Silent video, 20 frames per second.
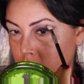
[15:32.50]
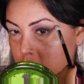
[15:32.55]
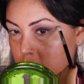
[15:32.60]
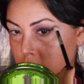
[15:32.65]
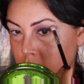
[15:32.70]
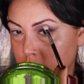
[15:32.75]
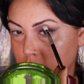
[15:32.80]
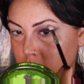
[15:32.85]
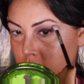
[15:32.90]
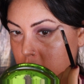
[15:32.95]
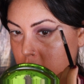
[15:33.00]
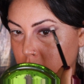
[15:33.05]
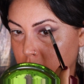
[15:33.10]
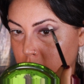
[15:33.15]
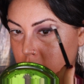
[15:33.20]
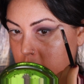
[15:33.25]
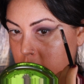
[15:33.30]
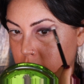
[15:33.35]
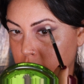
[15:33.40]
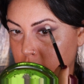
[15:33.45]
and then
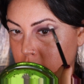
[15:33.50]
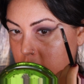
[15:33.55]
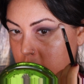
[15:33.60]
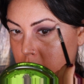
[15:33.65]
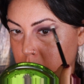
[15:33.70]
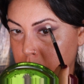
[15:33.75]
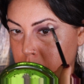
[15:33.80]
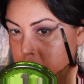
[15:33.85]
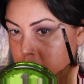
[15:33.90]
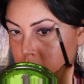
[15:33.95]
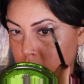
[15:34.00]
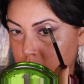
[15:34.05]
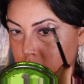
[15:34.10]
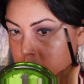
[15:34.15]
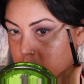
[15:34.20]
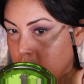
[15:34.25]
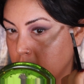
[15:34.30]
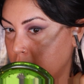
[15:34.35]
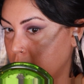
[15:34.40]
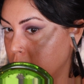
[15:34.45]
kind of get
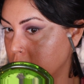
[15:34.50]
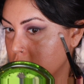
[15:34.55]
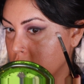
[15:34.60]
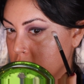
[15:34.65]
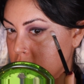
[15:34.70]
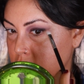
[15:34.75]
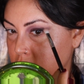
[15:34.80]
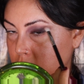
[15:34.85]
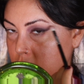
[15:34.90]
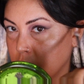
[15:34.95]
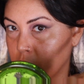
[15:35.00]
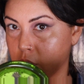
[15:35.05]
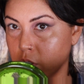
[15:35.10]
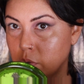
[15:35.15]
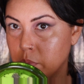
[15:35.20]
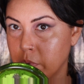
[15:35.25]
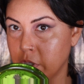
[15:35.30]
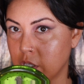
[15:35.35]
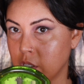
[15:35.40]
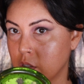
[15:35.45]
blown out just a
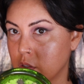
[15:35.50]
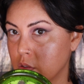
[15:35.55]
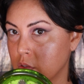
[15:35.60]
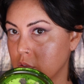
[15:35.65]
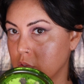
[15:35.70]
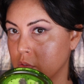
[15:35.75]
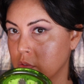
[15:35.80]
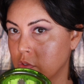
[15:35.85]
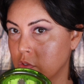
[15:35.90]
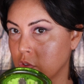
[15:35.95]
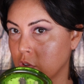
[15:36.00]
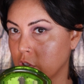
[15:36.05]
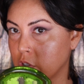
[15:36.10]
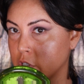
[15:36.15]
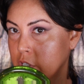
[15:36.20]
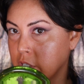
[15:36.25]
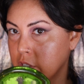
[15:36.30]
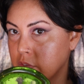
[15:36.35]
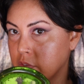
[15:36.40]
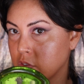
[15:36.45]
little bit. So it
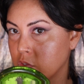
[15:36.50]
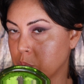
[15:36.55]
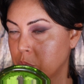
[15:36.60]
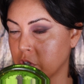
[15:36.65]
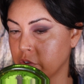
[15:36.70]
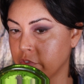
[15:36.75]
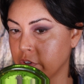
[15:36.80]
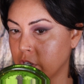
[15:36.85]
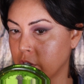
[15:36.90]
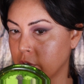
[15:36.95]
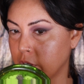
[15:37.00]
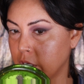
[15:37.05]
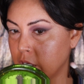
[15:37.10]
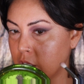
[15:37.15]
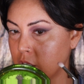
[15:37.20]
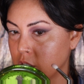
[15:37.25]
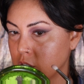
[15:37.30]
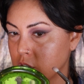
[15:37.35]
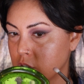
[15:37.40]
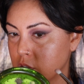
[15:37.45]
creates this perfect
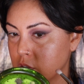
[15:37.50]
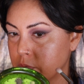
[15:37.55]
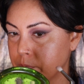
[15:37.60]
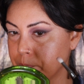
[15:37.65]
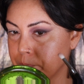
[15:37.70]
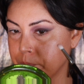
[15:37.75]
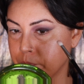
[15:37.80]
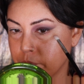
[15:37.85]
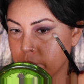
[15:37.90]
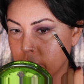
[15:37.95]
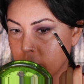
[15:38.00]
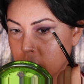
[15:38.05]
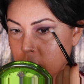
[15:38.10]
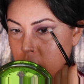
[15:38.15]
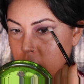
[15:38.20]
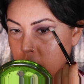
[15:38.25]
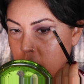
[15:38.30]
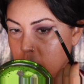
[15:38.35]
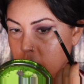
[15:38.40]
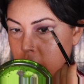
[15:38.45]
gradient,
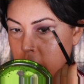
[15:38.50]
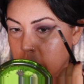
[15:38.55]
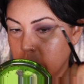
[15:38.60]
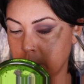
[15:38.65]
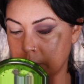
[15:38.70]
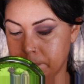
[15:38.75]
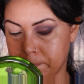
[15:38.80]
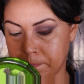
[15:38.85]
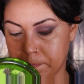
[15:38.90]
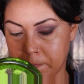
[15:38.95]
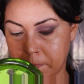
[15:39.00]
right?